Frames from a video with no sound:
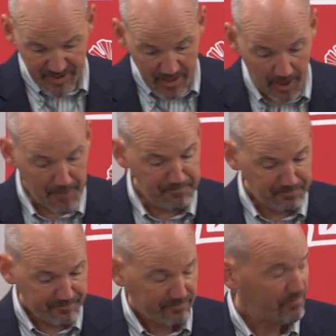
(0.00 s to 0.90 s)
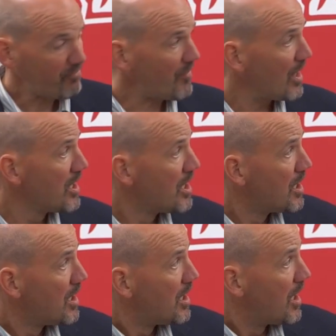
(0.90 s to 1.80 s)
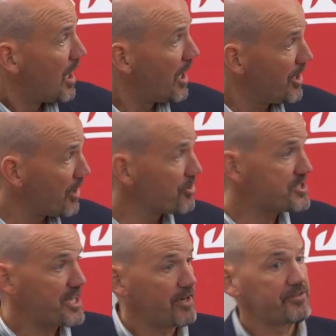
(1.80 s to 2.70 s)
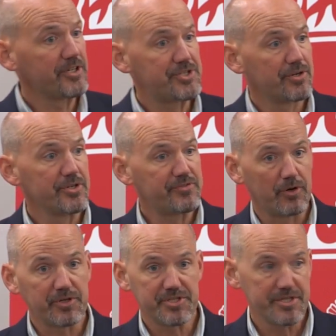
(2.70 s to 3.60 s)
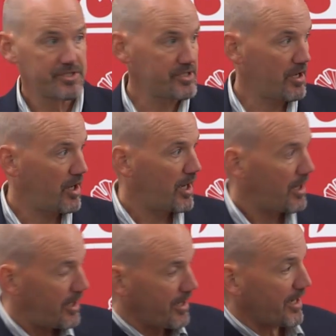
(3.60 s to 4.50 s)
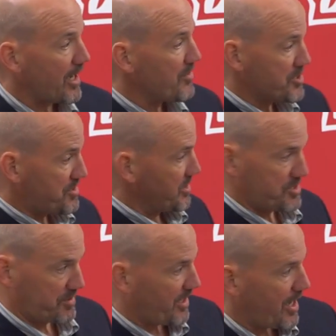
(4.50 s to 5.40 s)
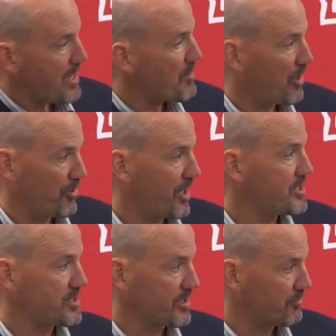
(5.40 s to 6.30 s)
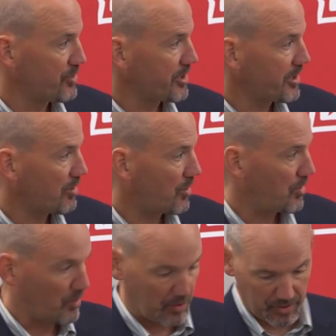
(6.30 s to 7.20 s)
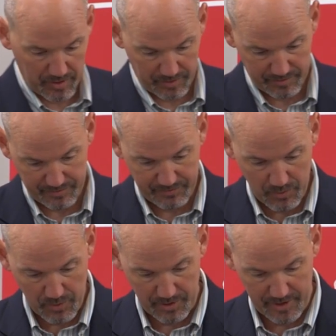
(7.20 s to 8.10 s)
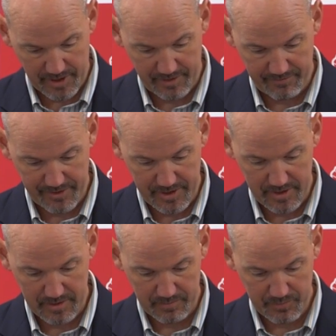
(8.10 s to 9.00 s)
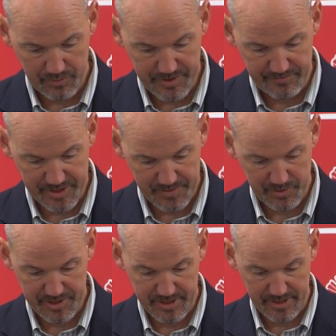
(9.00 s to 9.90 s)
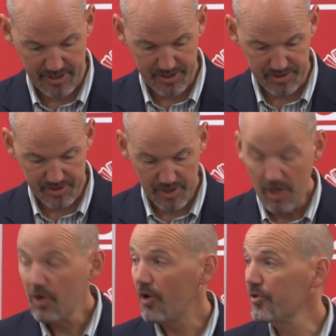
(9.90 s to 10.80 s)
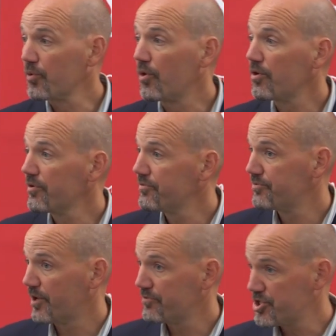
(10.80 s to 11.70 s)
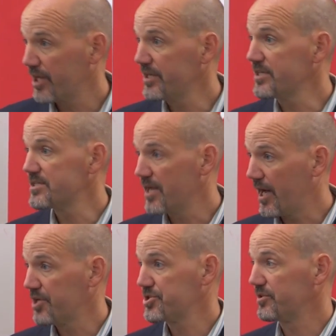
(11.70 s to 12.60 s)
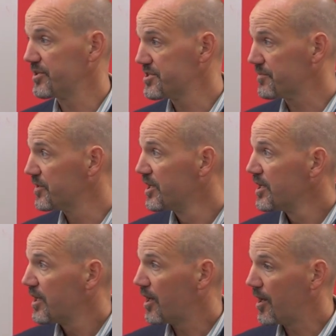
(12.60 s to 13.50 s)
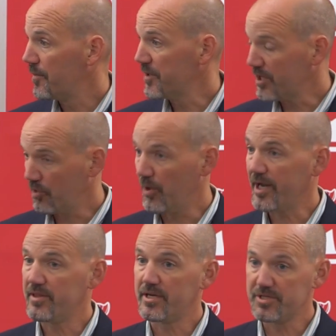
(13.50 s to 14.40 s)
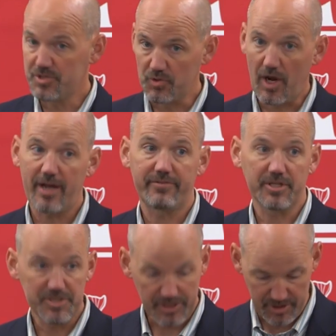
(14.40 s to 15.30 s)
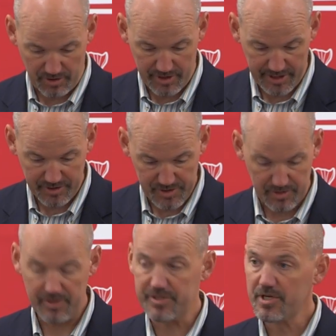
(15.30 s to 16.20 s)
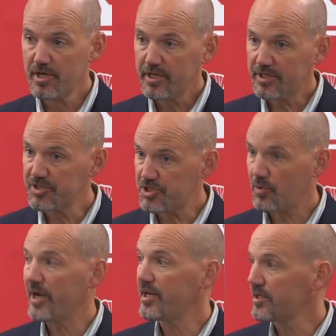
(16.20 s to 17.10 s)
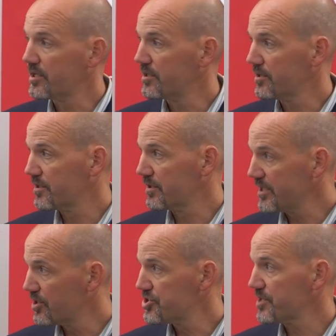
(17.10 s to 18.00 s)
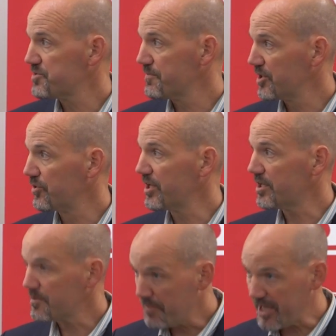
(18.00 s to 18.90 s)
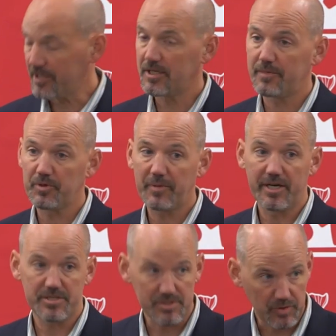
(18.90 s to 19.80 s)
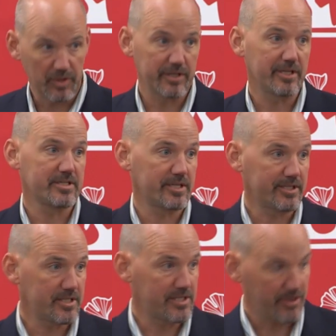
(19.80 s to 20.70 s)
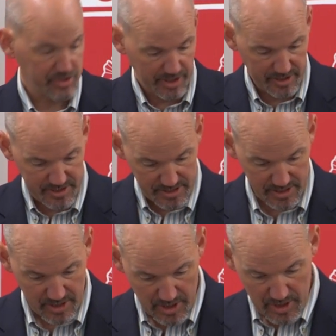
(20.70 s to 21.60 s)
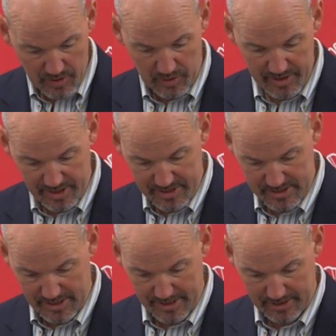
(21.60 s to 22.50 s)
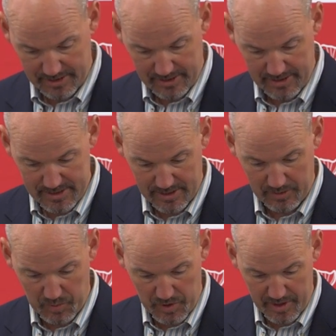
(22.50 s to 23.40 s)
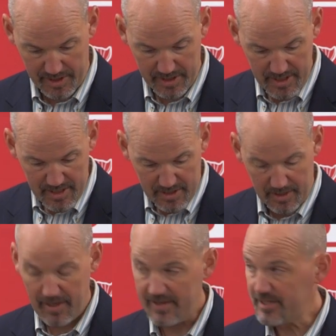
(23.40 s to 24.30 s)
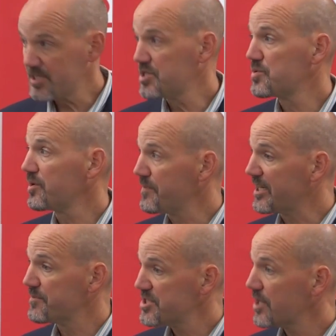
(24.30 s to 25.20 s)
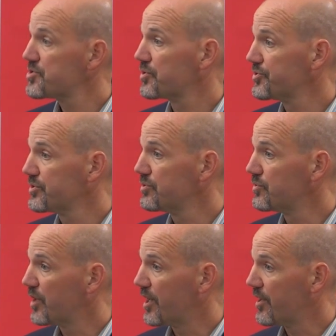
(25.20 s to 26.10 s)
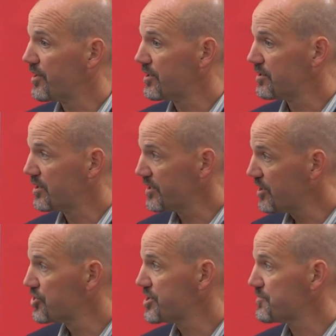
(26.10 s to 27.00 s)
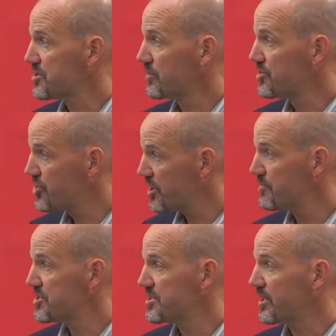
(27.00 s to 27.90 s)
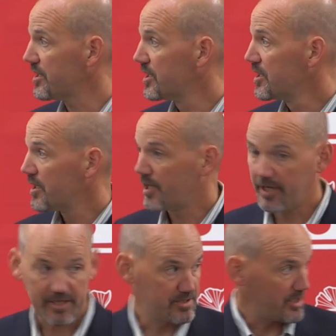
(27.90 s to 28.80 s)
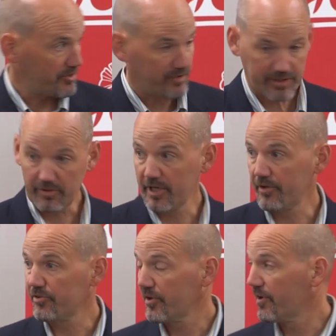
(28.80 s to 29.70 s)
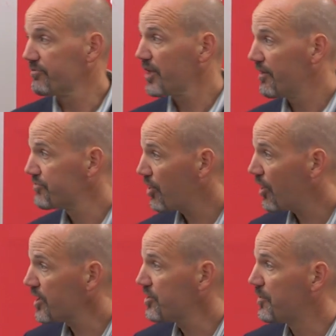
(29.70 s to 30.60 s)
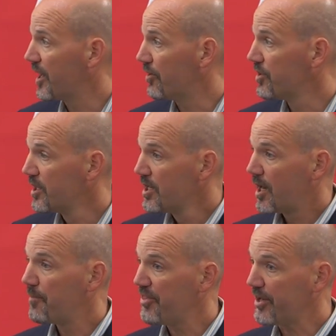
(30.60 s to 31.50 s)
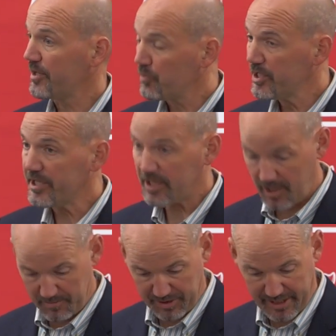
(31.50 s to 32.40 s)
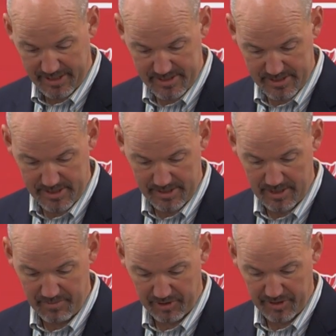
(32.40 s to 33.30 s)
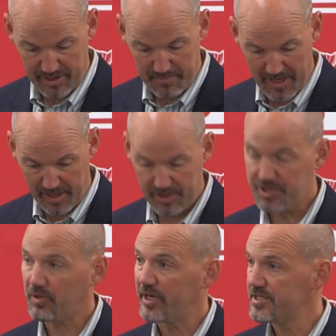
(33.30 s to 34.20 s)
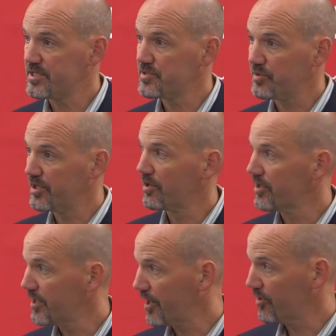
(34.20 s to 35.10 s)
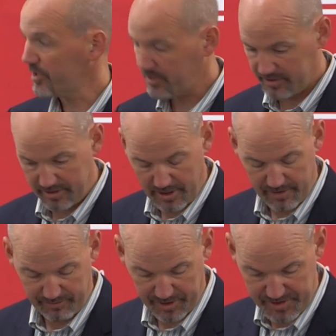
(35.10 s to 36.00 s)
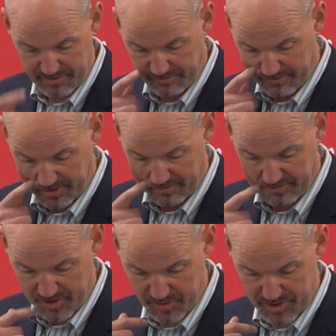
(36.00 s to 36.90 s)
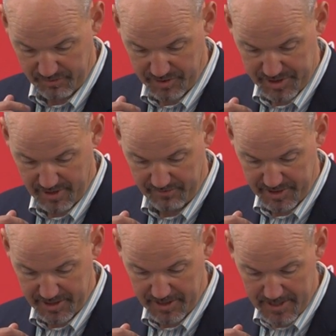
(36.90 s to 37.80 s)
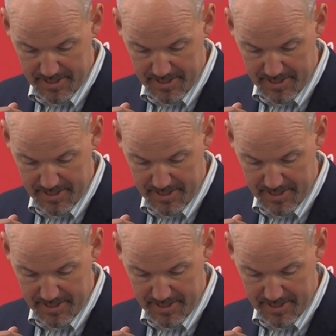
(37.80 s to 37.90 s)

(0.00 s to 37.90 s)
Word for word: Um, Another set of concerns focuses, uh, and again, this, this came out nicely of really all, all, four of the previous presentations on the role of, of Chinese nationalism um, in a way that is driving security concerns, constraining the, leadership's ability to make compromises on things like the South China Sea, on things like uh, Taiwan, uh, and that this has really become central to uh, the, the leadership's legitimacy, uh, as, as Victor and others have, have talked about, um, but that it really complicates the ability to manage crises when there are inherent conflicts of, of interest over sovereignty.